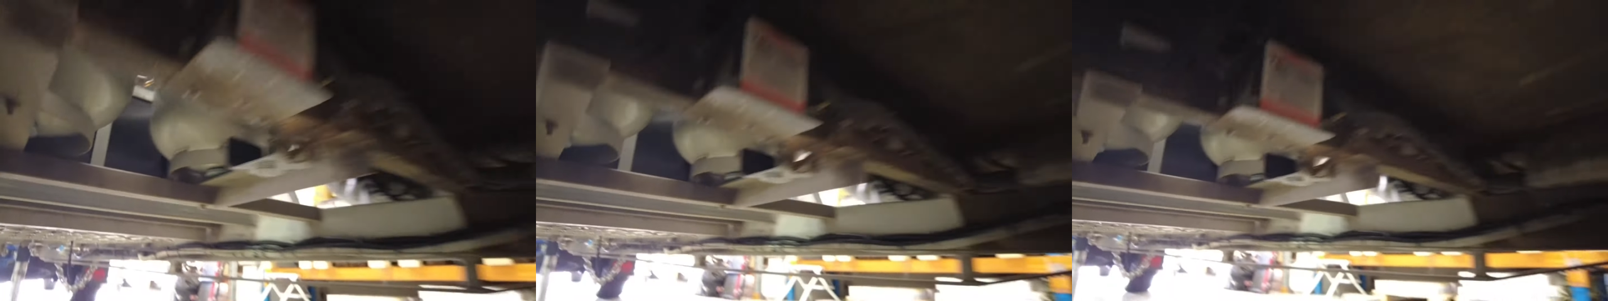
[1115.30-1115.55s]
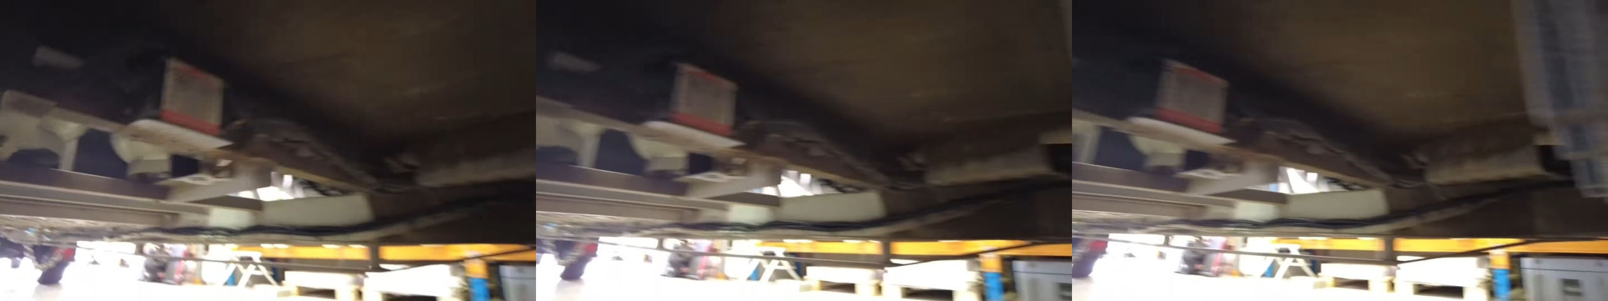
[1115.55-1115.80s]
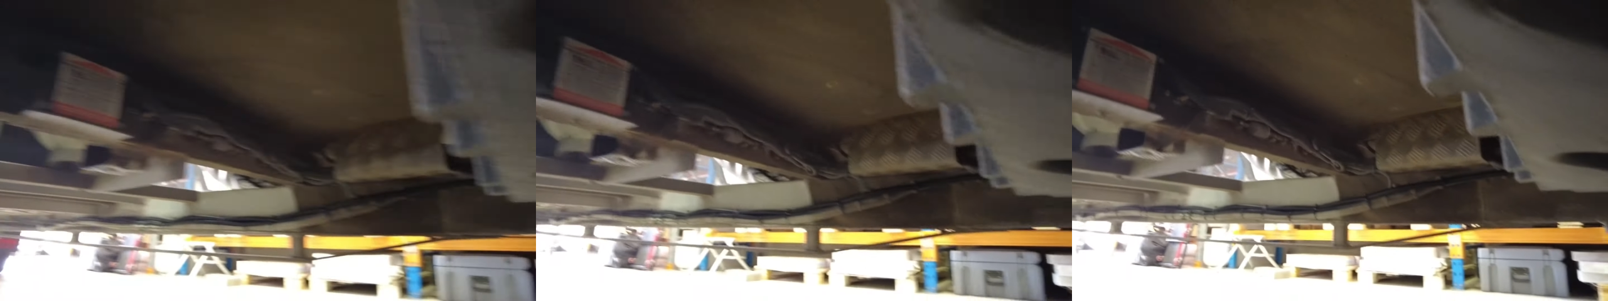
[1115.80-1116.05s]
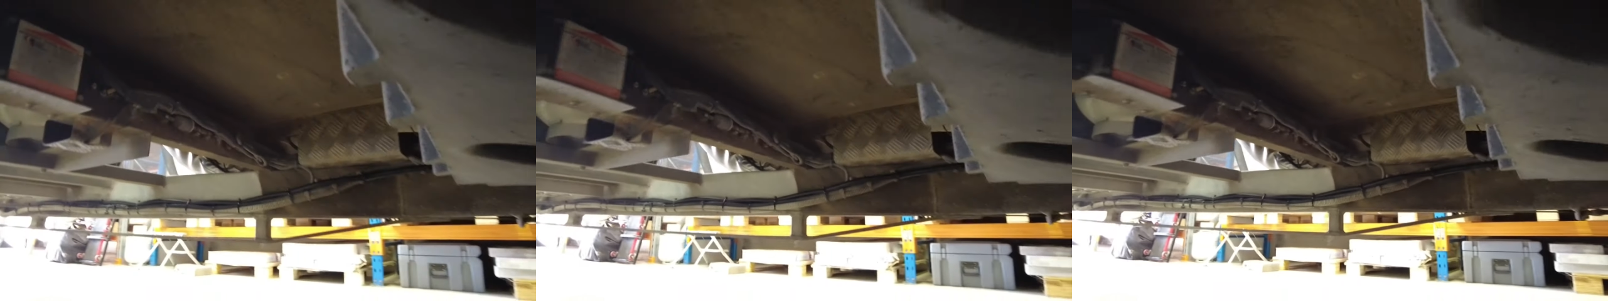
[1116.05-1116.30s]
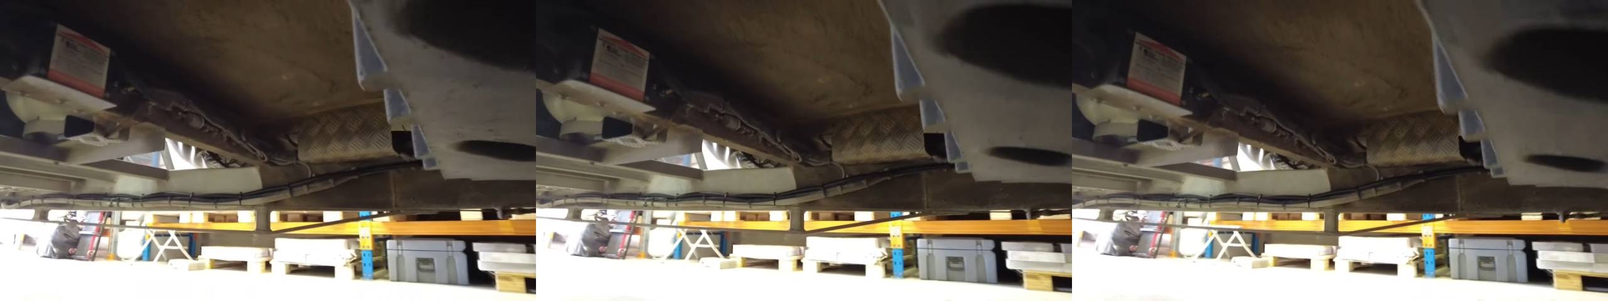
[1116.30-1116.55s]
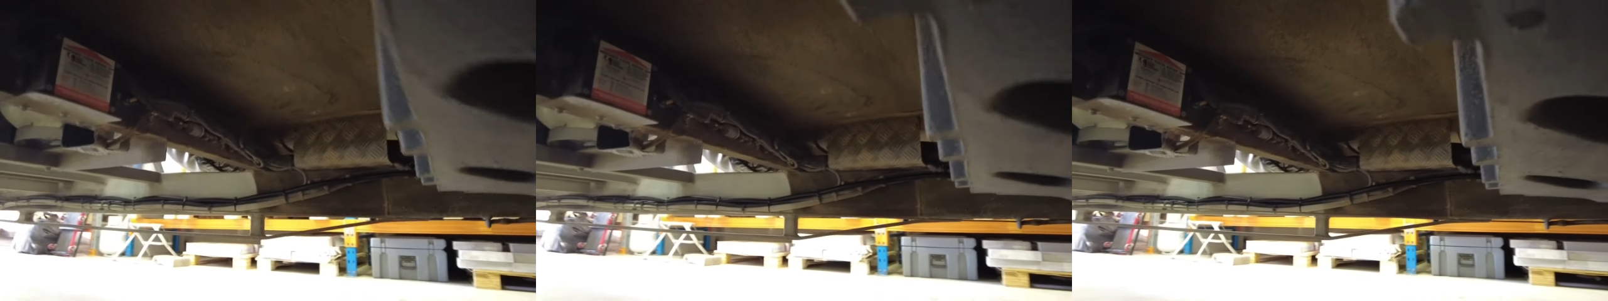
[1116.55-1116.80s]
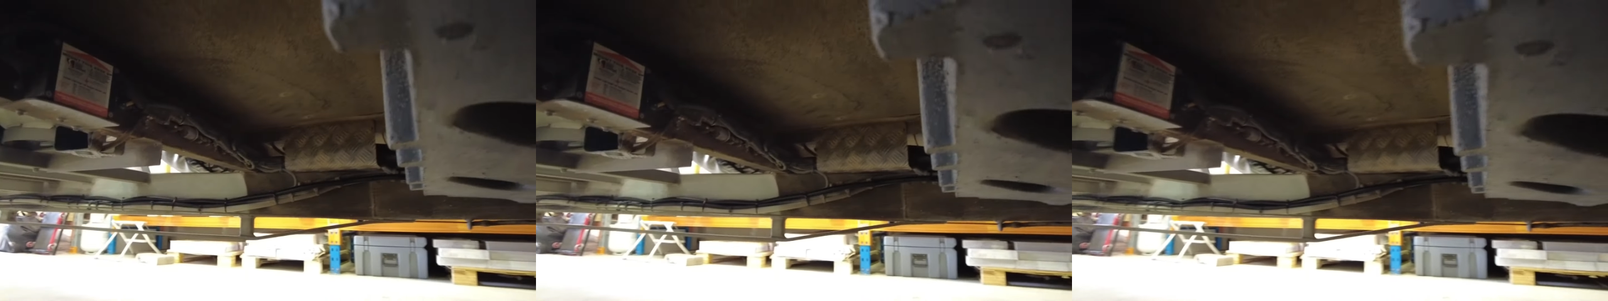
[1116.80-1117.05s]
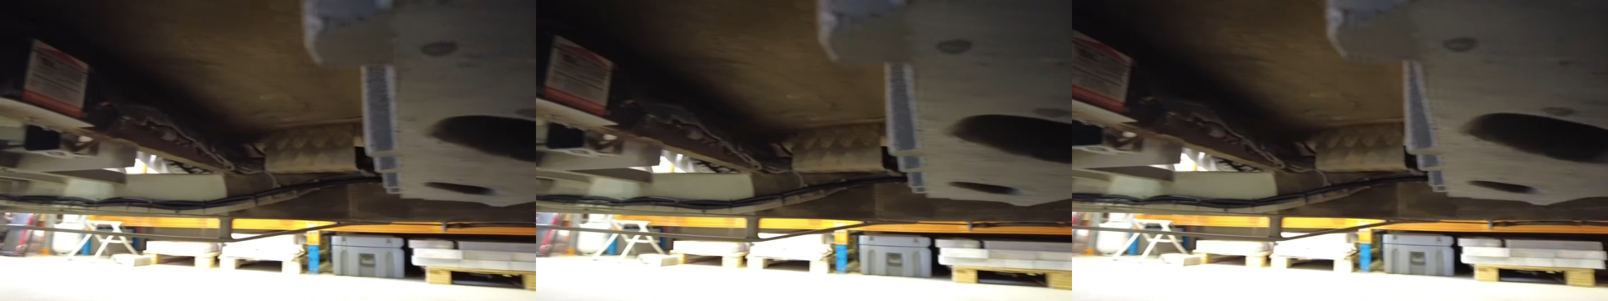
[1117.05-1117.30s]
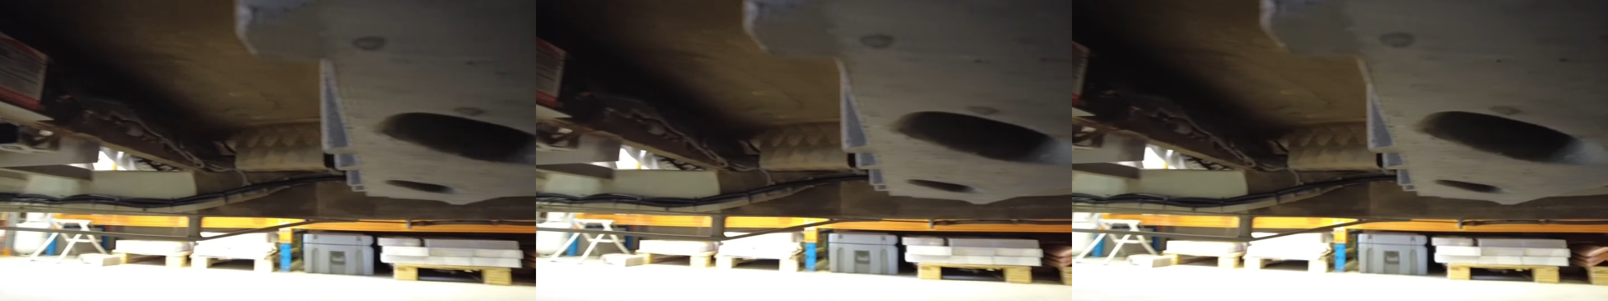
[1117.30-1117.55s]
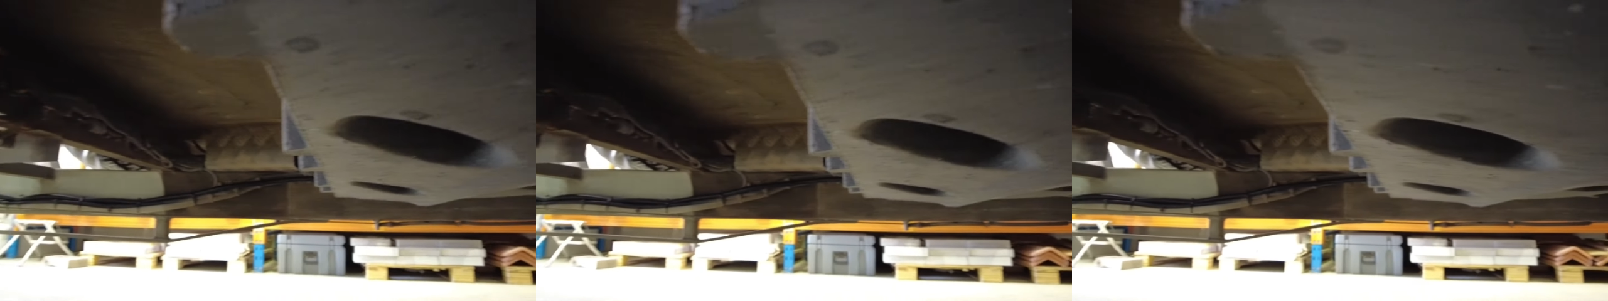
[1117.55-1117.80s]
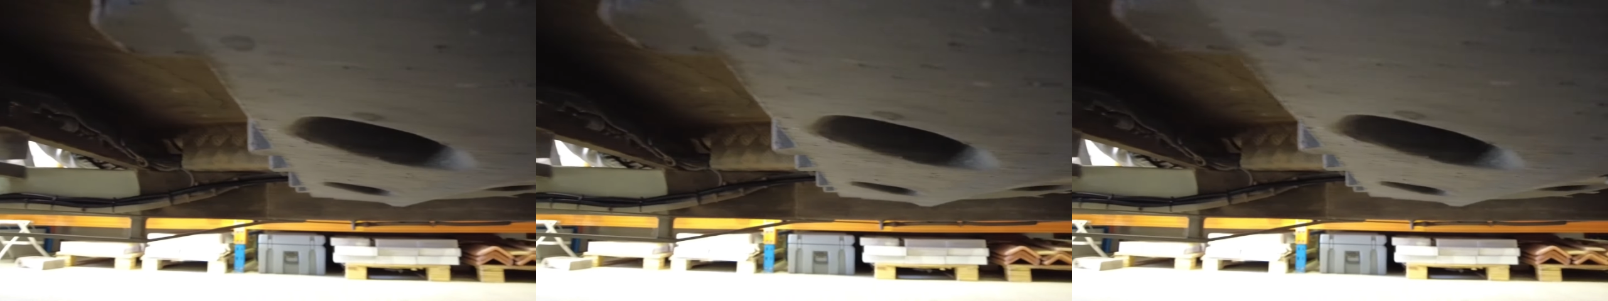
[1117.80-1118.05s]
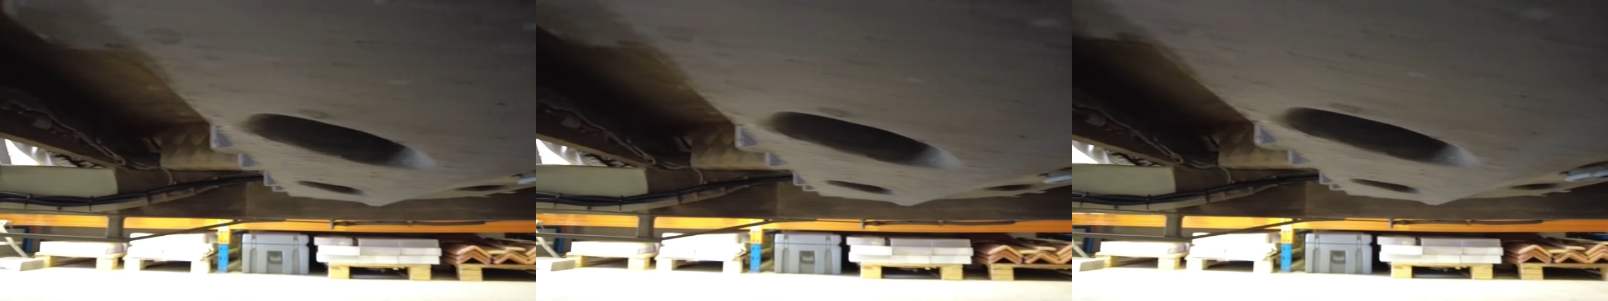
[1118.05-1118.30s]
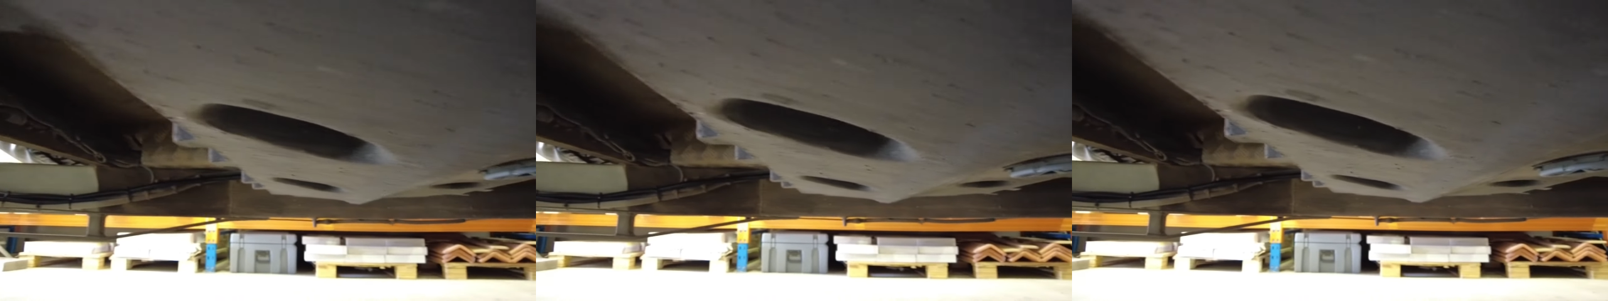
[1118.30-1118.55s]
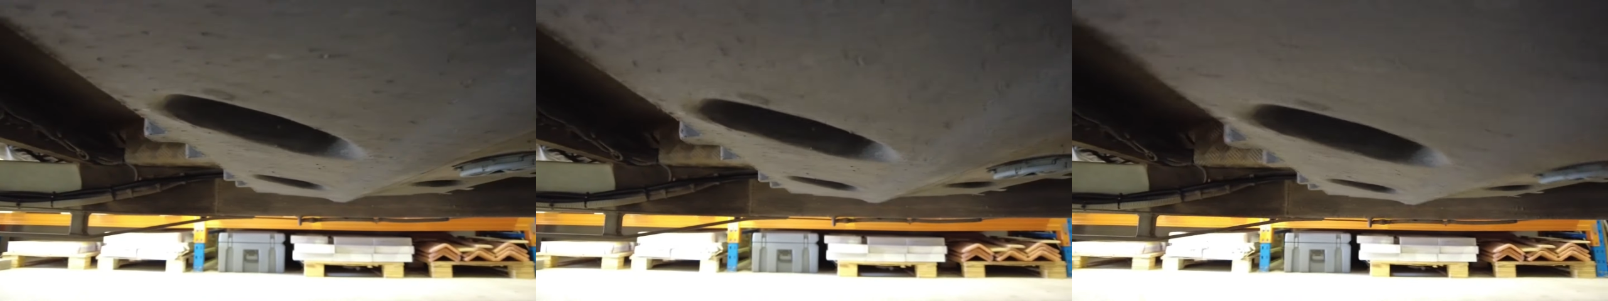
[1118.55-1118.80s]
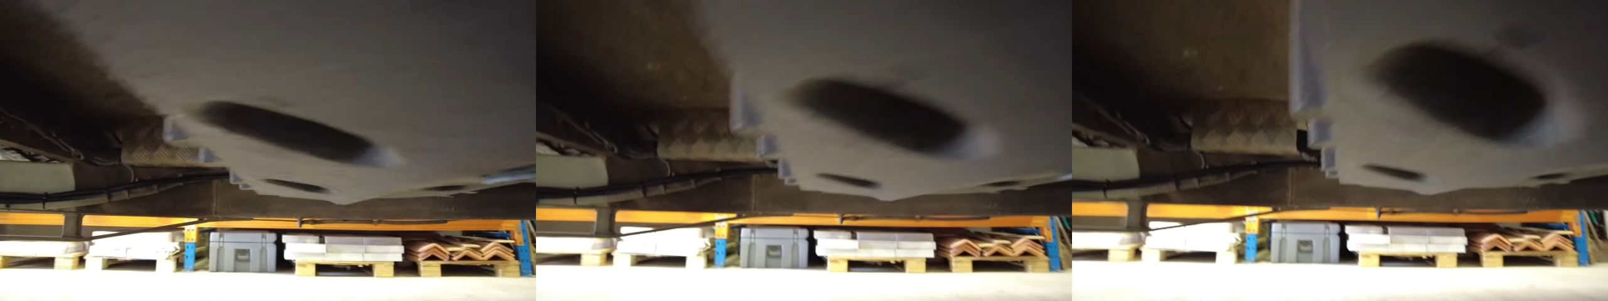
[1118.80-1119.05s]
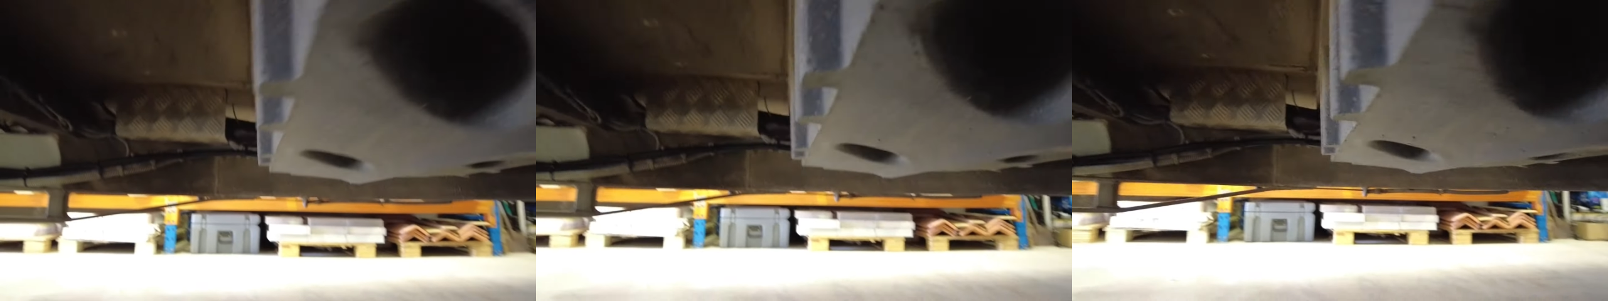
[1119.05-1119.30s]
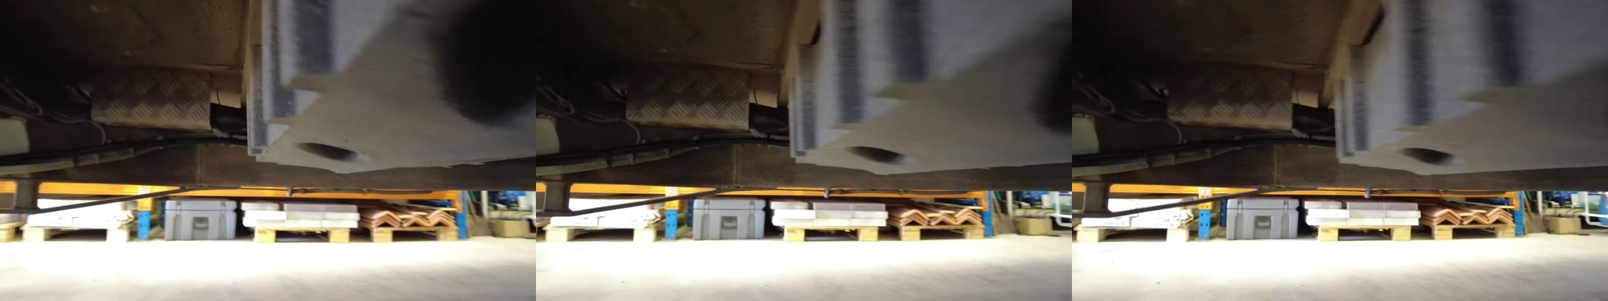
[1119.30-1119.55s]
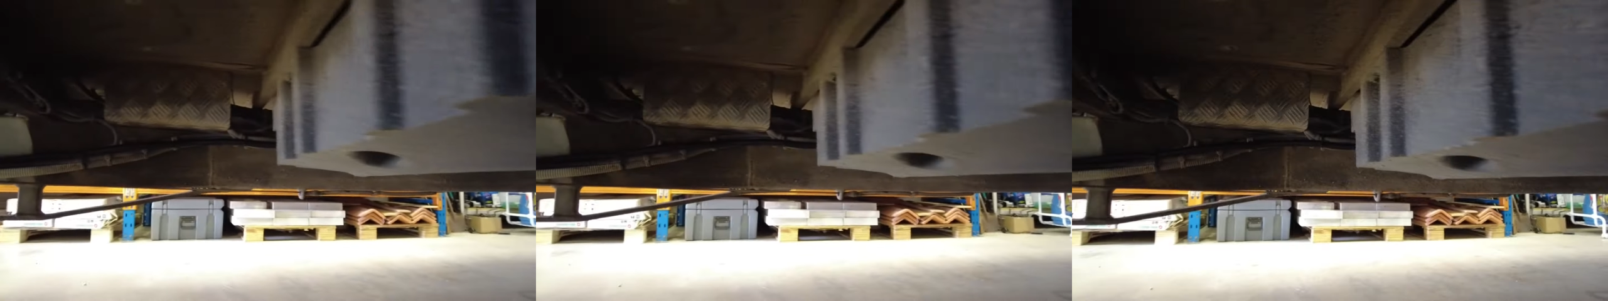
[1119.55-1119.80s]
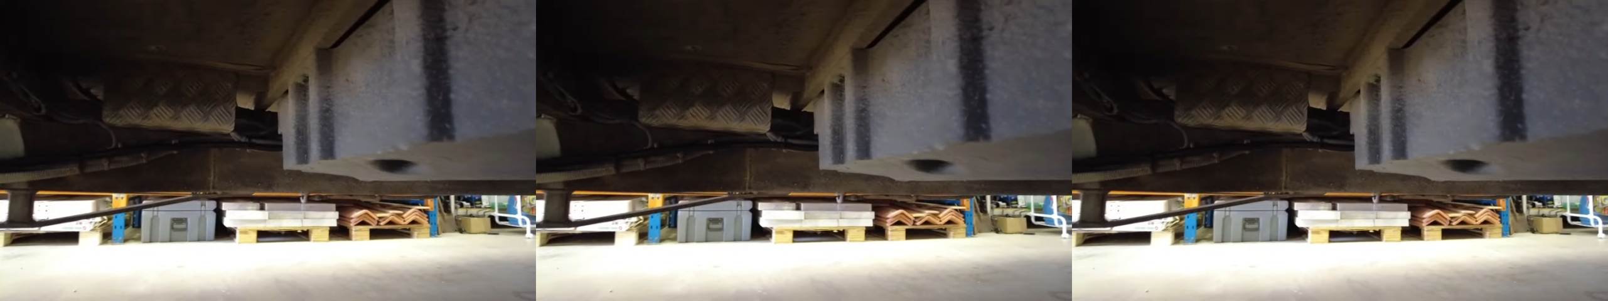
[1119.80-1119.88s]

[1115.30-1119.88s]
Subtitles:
(no speaker visible)